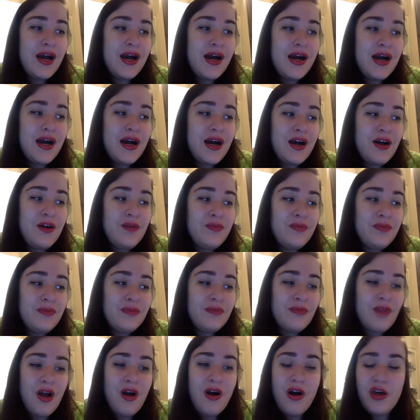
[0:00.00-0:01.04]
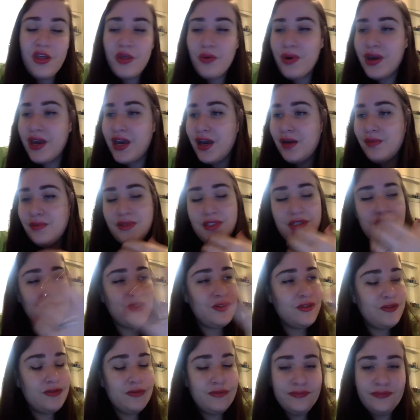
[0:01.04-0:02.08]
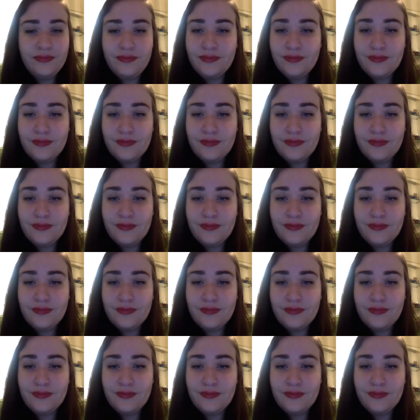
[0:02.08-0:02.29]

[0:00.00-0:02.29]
um, all the way up to